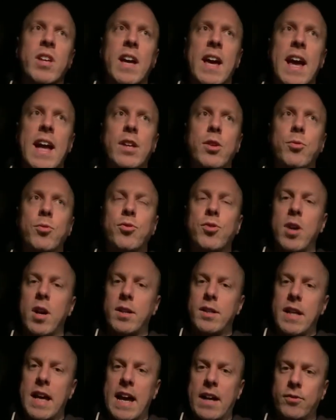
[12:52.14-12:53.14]
and you
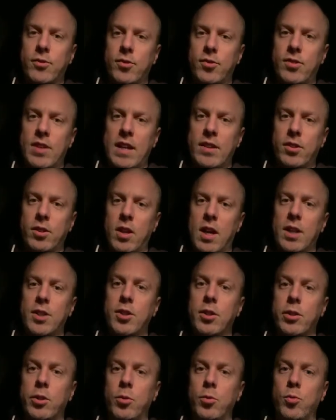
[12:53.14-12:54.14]
start to exercise a lot
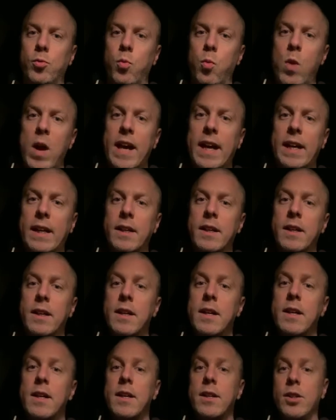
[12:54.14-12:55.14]
to lose weight,
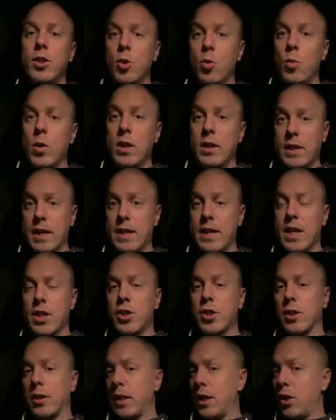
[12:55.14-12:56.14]
you will
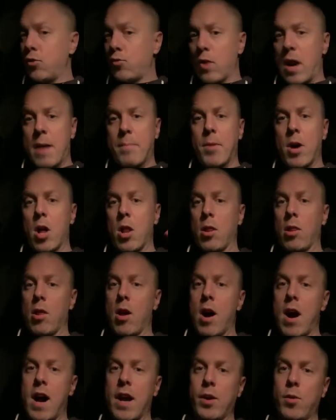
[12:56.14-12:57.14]
initially drop a
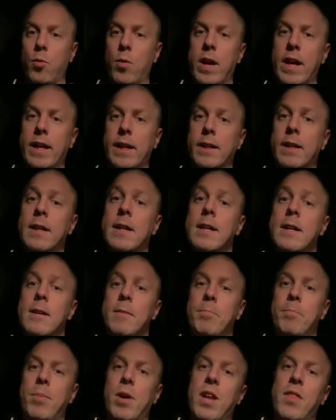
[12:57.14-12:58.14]
lot of weight.
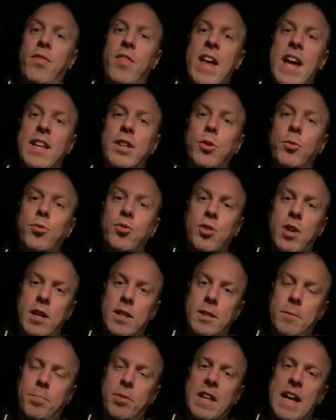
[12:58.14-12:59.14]
But then you start
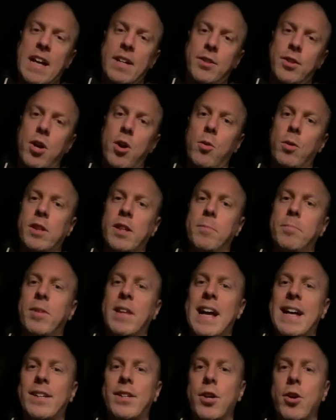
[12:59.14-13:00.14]
to plateau, and the
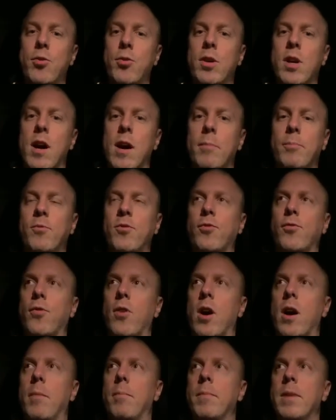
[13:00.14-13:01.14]
plateau comes
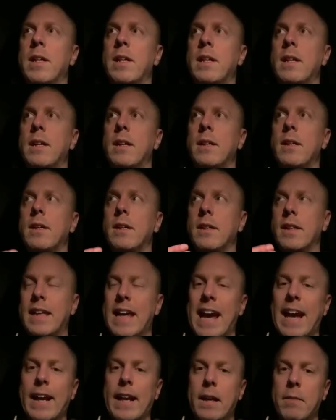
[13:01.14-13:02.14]
from
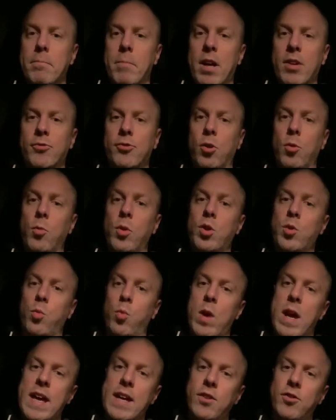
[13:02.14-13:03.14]
gaining muscle, which
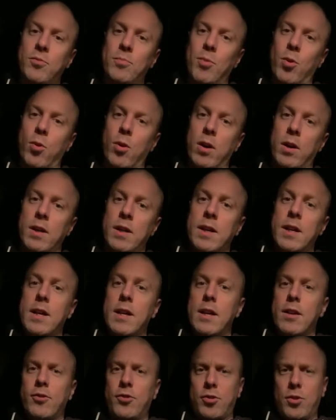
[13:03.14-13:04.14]
weighs more.
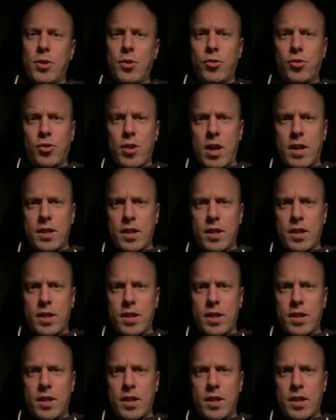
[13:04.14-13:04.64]
So you start